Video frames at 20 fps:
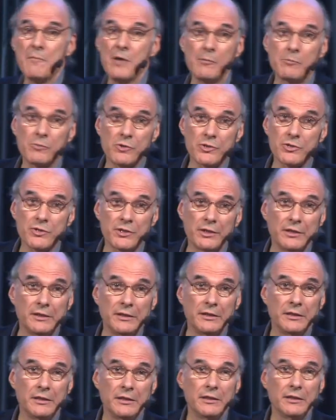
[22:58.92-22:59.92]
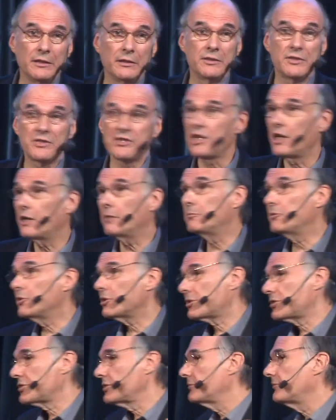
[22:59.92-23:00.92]
members sell
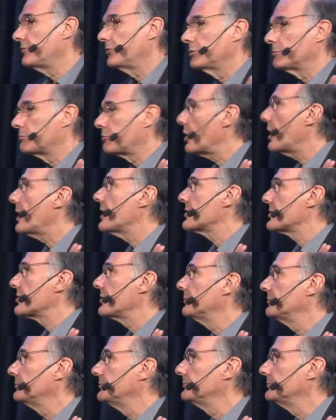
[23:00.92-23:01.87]
books at full price.